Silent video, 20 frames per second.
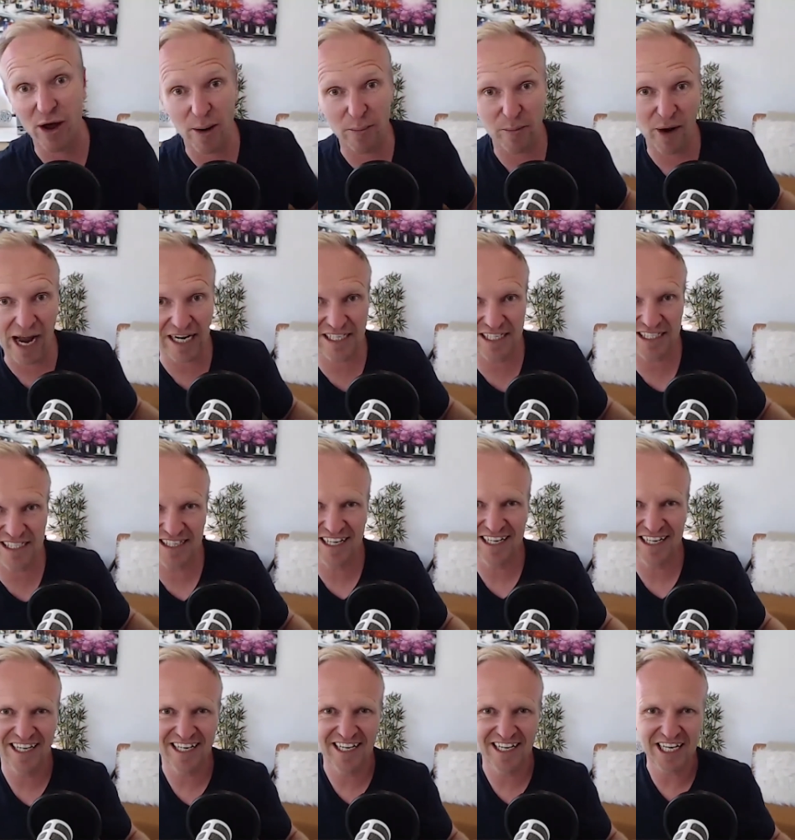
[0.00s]
our practice.
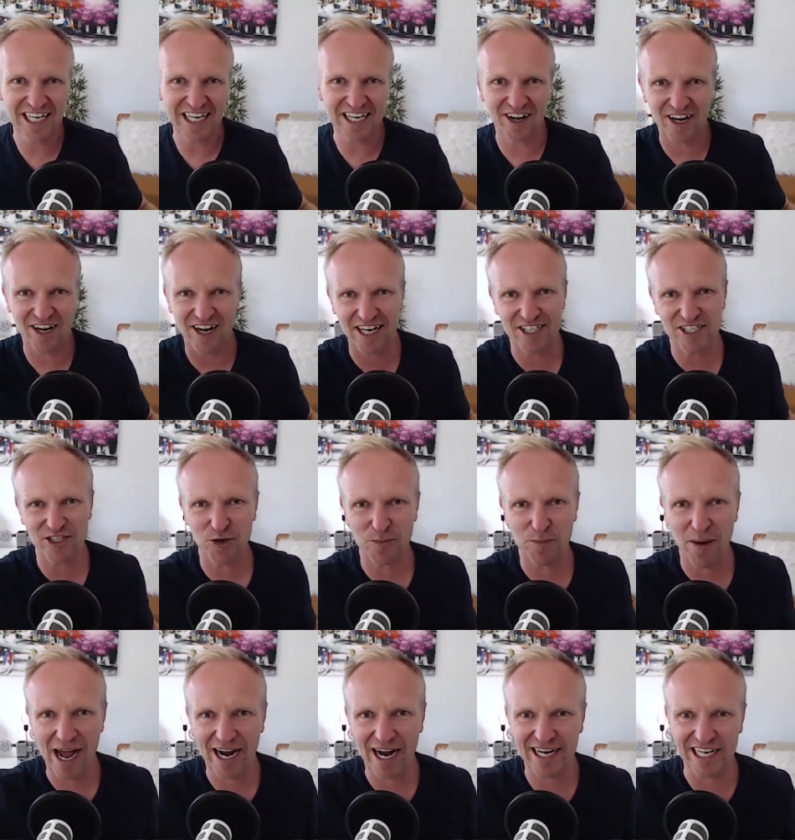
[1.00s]
You got kind of two
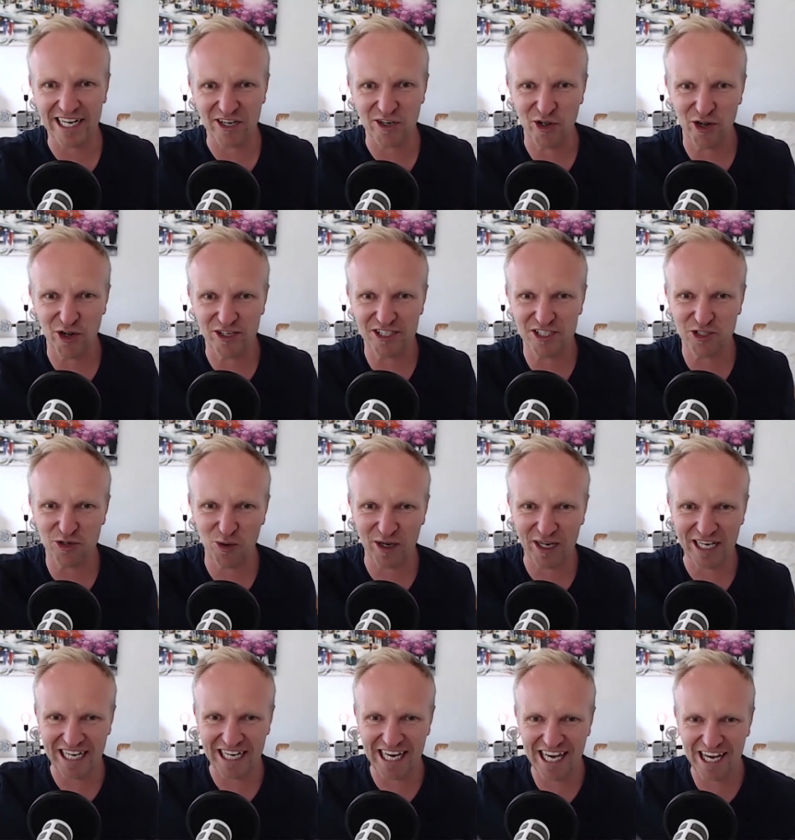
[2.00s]
marketing nerds
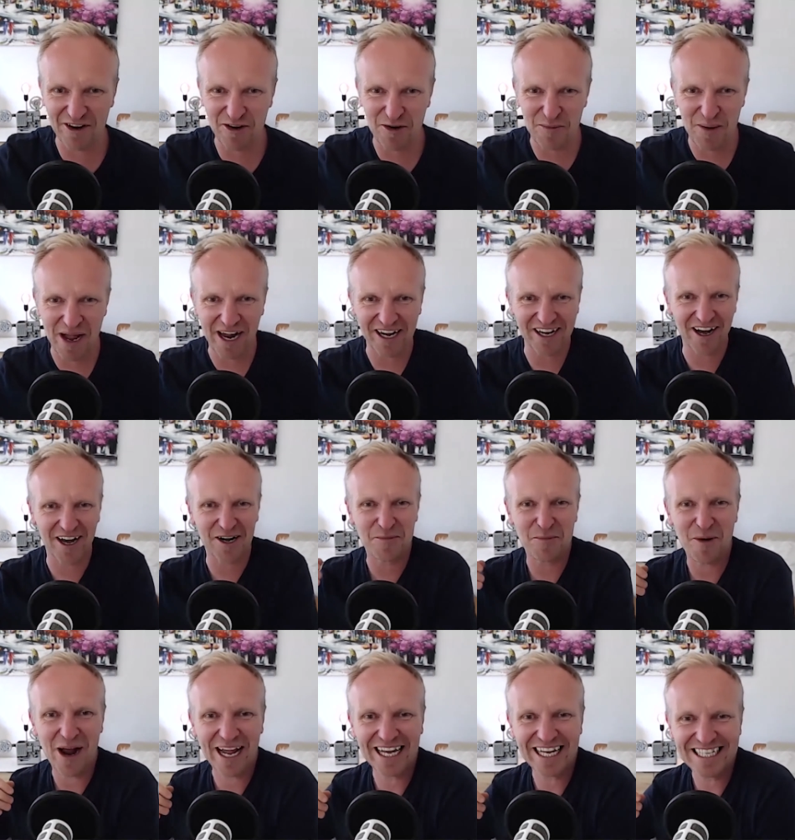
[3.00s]
talking here about kind of
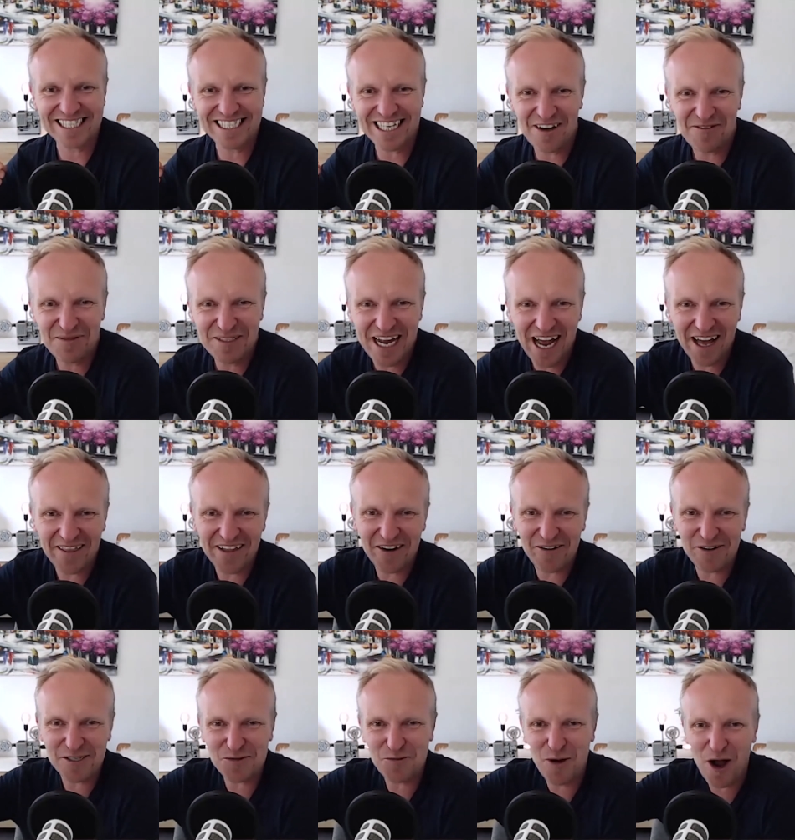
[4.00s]
breaking stuff down there
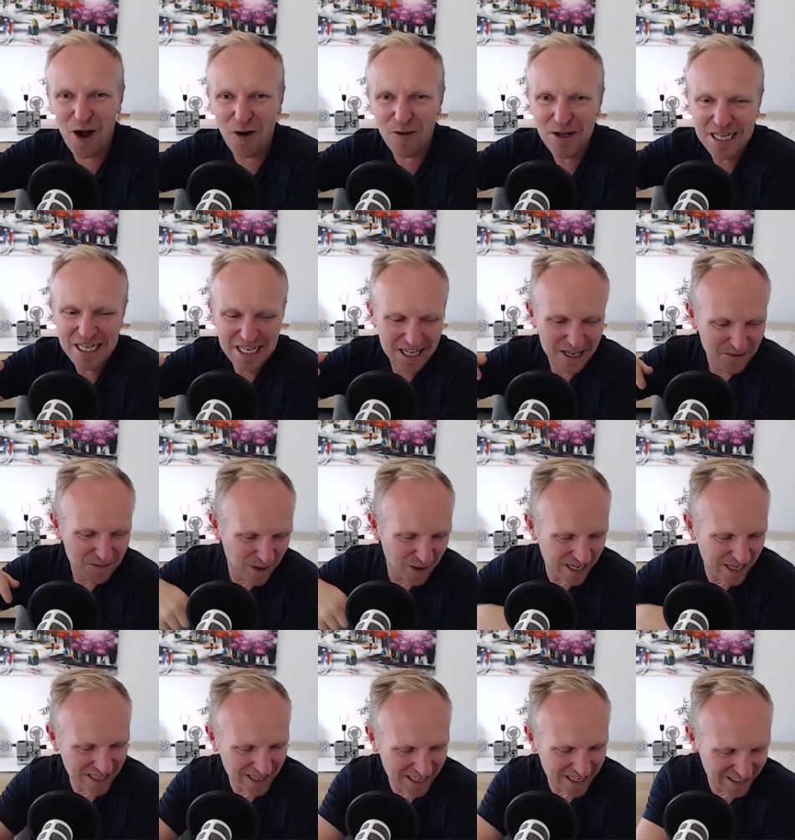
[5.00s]
as well. But,
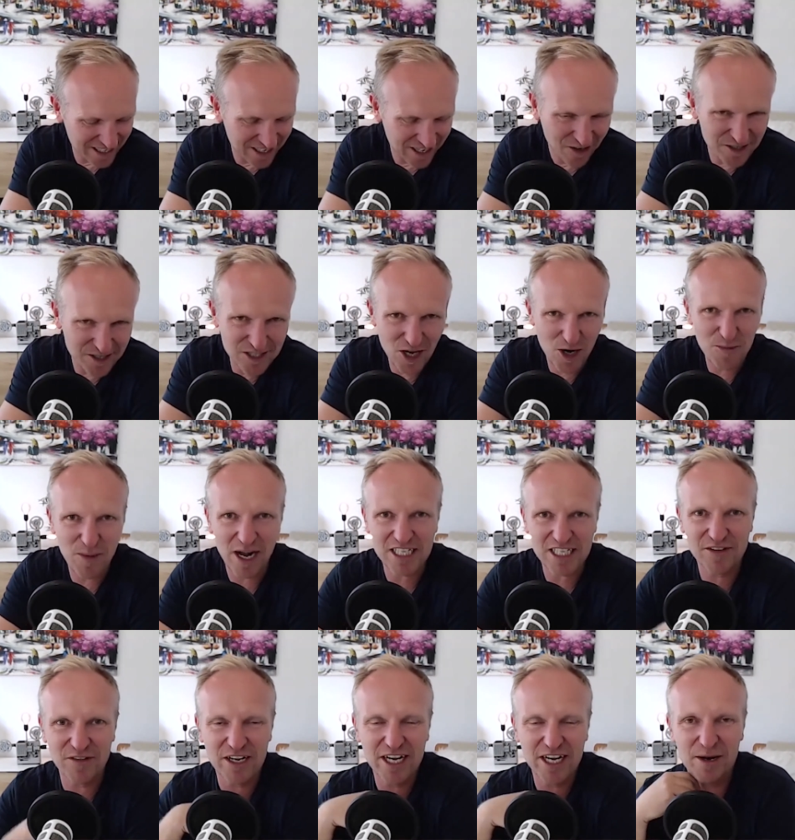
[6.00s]
it, you know, so much
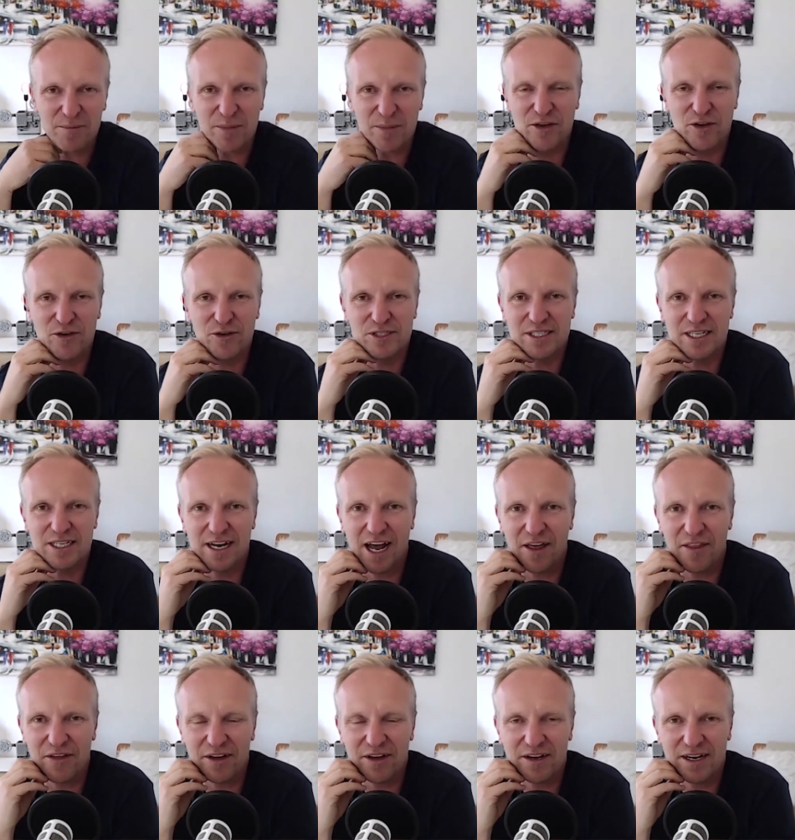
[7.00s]
of it can be used in
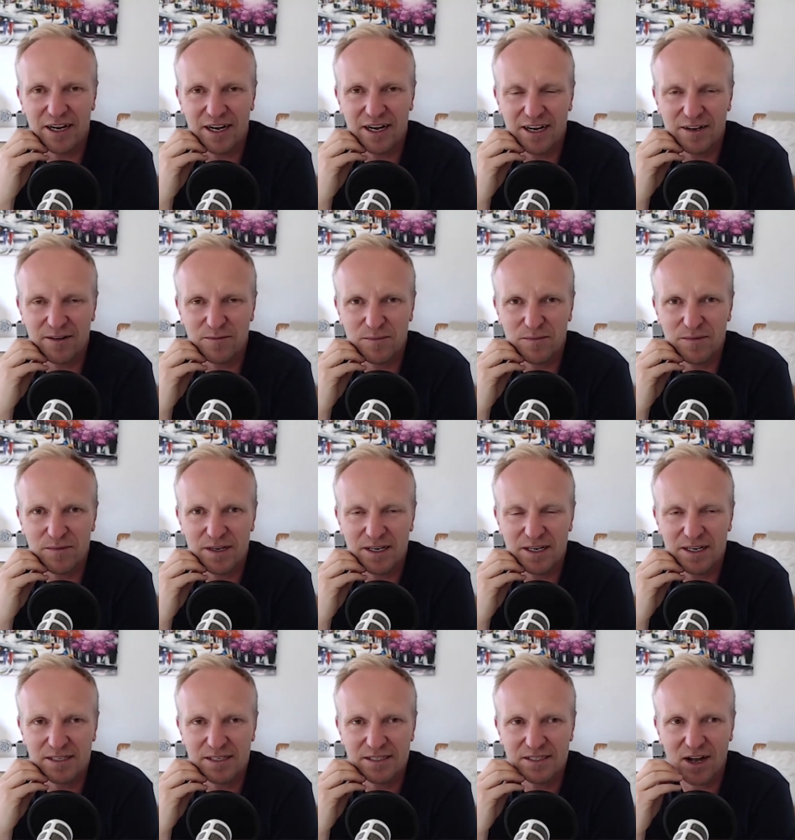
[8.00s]
other um, uh,
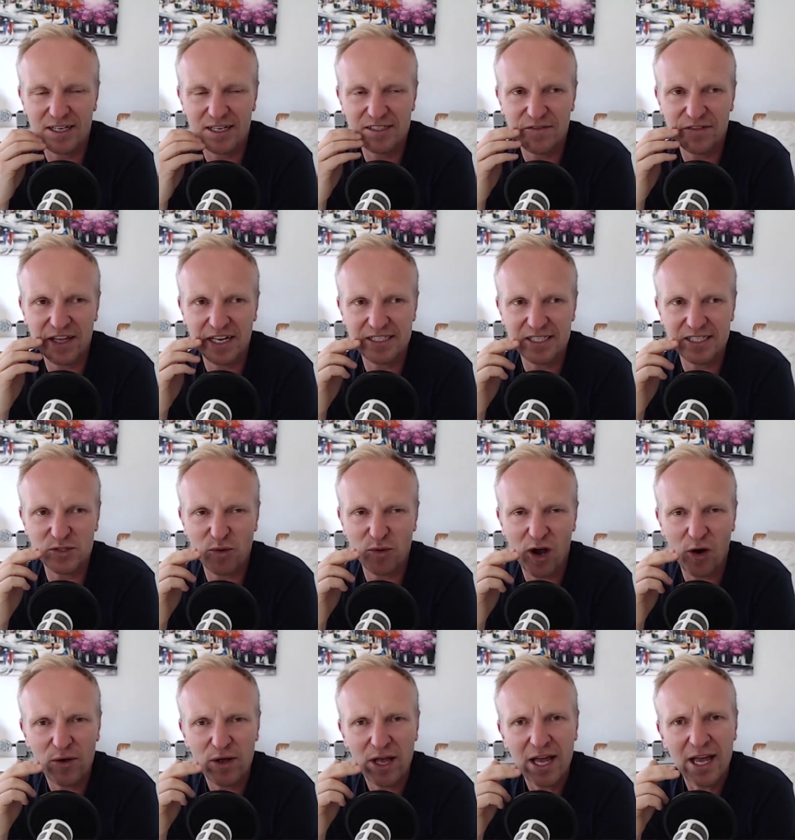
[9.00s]
sides of things as
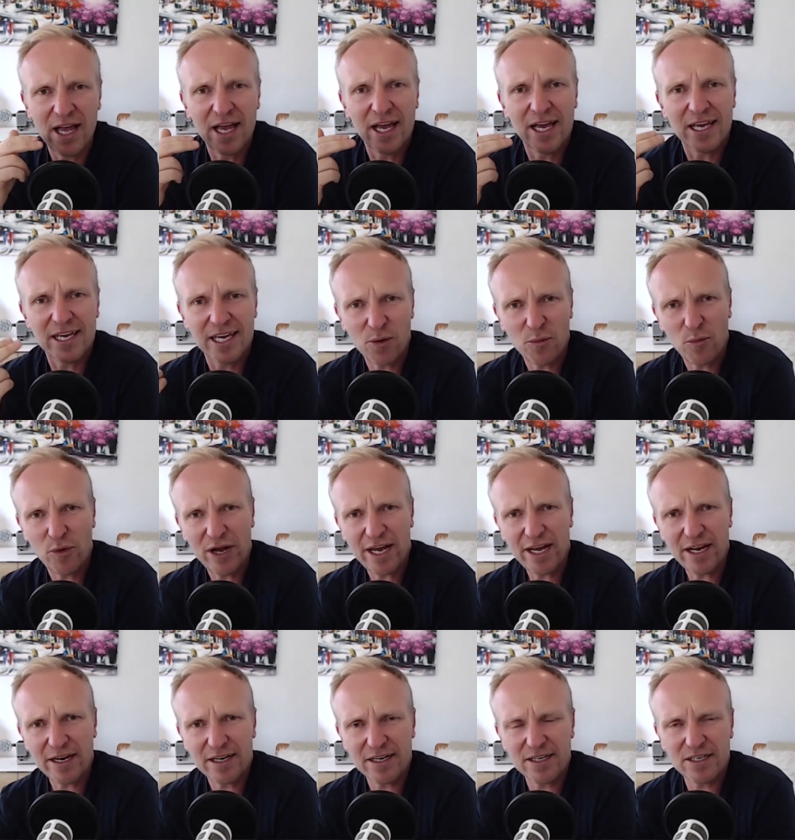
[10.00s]
well. Can
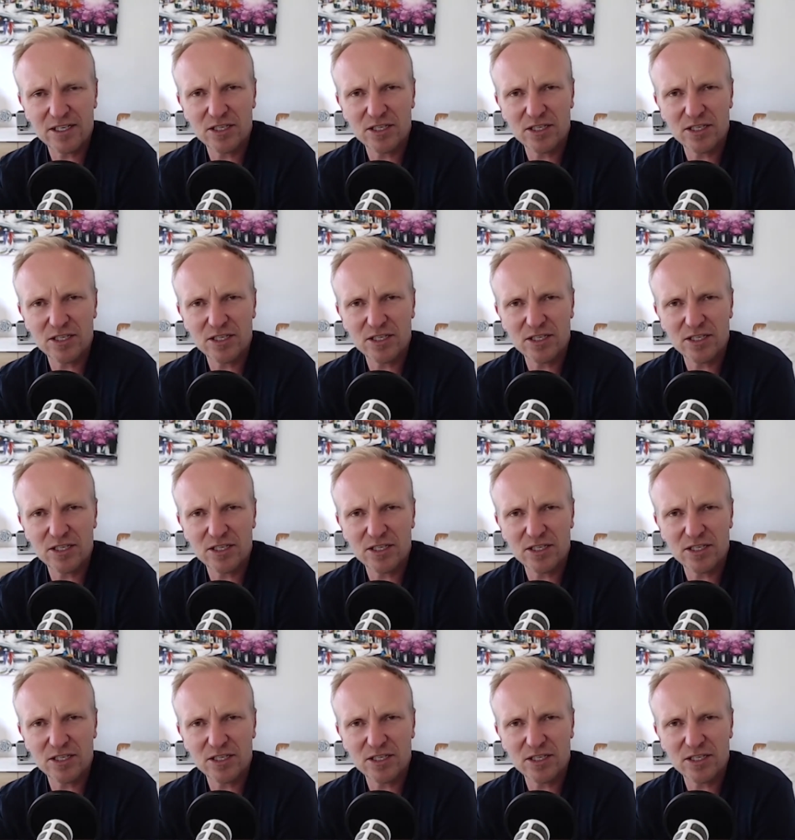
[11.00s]
we